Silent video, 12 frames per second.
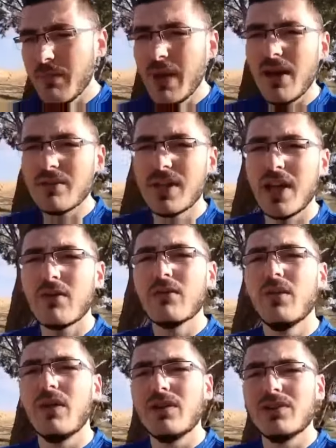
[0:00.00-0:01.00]
about
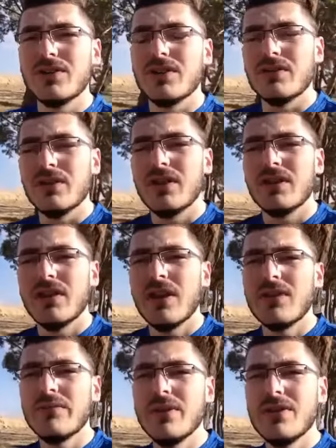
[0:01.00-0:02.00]
Karatbars and, and
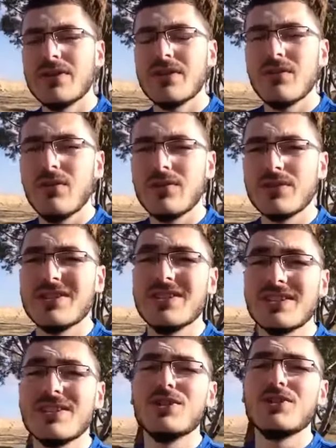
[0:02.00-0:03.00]
lb's and lawrence's
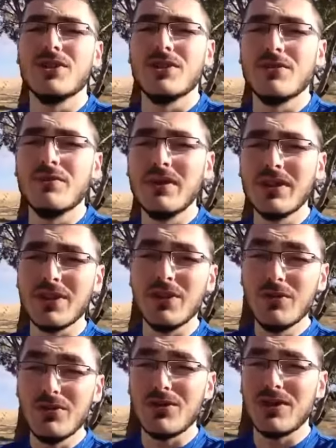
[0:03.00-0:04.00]
decision to build a
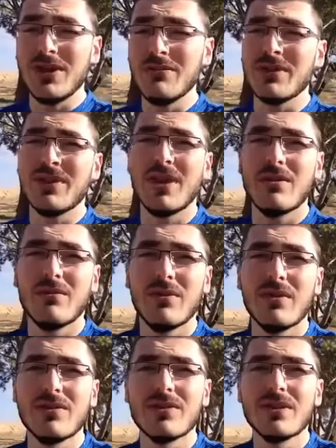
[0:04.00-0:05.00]
huge team in
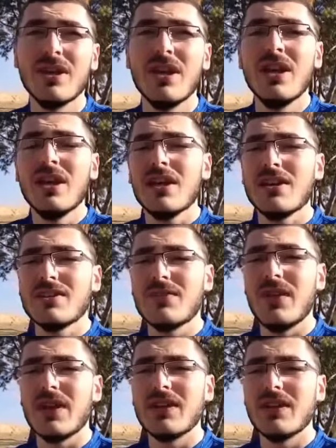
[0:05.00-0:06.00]
Karatbars is
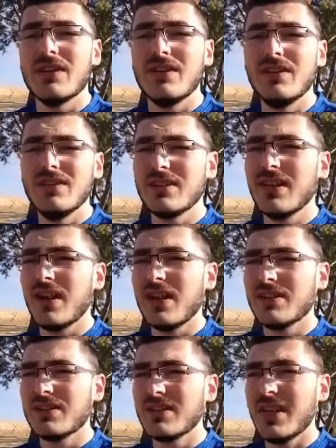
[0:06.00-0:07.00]
the fact that these
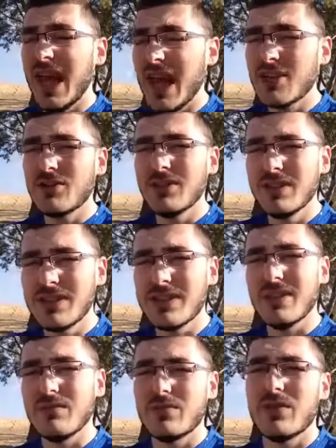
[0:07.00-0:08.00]
guys actually
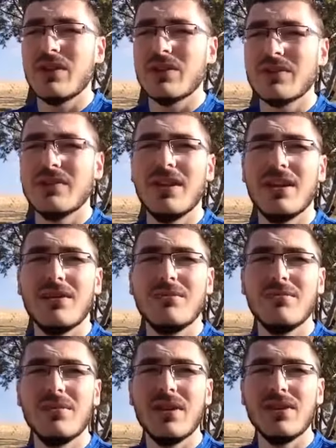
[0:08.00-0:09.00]
sell a product they
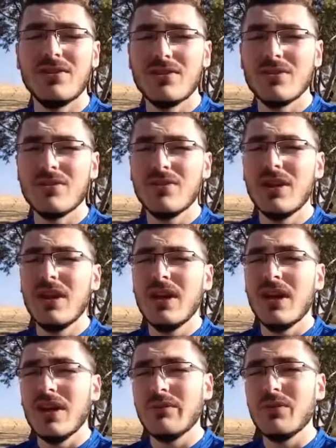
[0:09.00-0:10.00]
they do
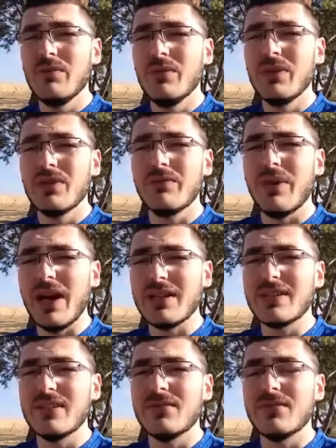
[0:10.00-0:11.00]
help you build
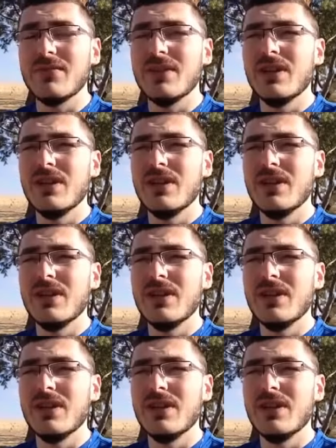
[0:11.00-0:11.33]
passive